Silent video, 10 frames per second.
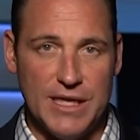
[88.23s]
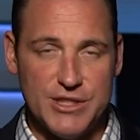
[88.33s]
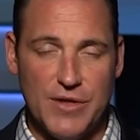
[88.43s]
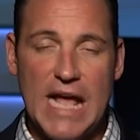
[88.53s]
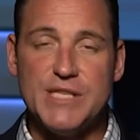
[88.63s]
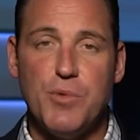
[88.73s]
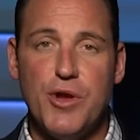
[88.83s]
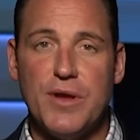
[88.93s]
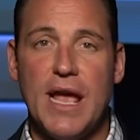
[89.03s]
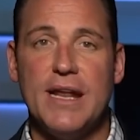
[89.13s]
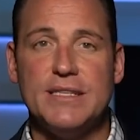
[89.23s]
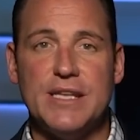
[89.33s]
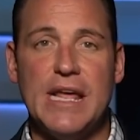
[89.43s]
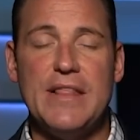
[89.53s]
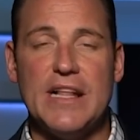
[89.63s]
So that's what you're getting
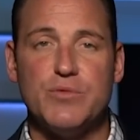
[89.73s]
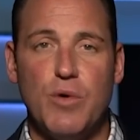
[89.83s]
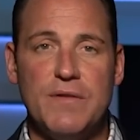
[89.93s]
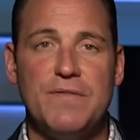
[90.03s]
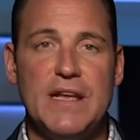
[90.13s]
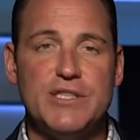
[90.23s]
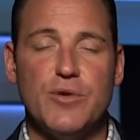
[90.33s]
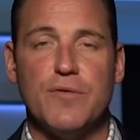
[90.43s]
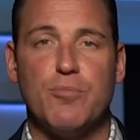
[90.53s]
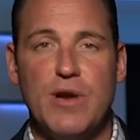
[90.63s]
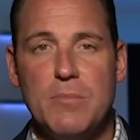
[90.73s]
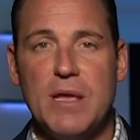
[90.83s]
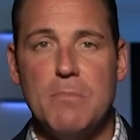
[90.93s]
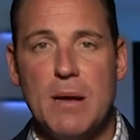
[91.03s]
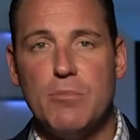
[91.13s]
today. That's one feature of
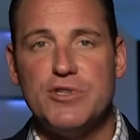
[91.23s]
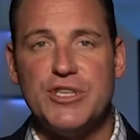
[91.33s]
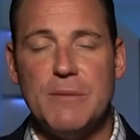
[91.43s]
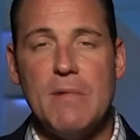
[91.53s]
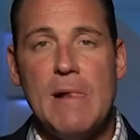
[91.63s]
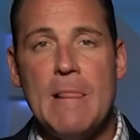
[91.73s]
premium membership.